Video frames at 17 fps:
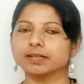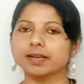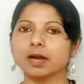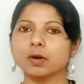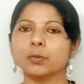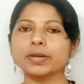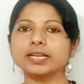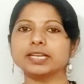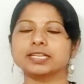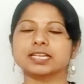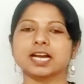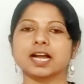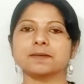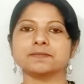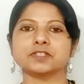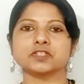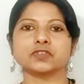Now, when
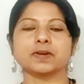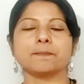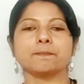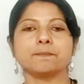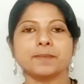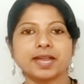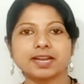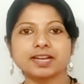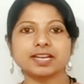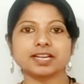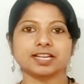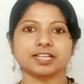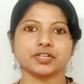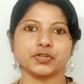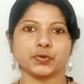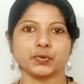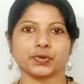it comes to
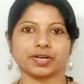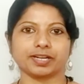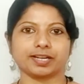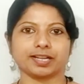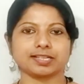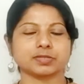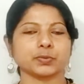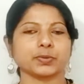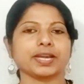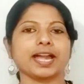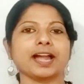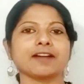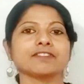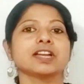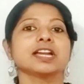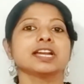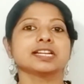American new critics, we
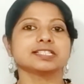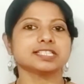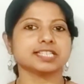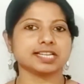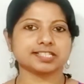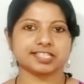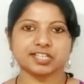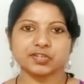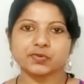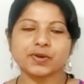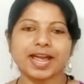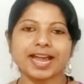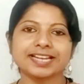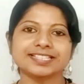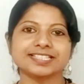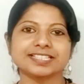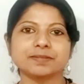have J.C.
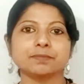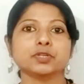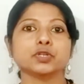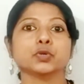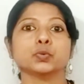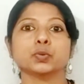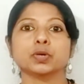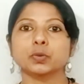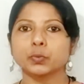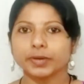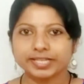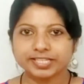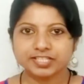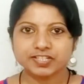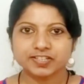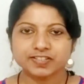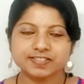Ransom, Ewa
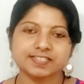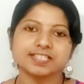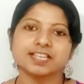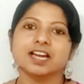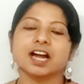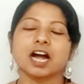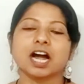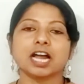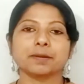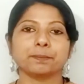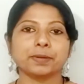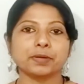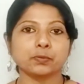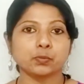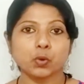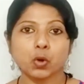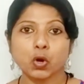Winters, R.P.